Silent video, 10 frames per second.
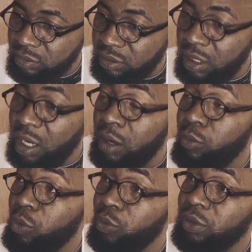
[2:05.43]
They are
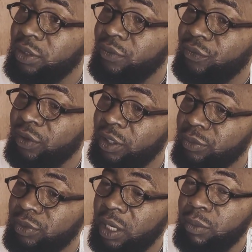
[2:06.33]
more
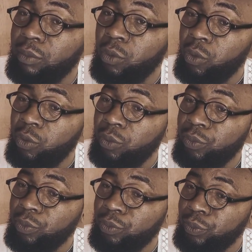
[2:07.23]
developed and more
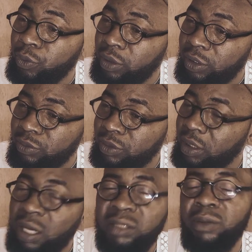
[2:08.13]
progressive than
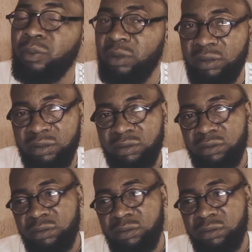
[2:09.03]
other places.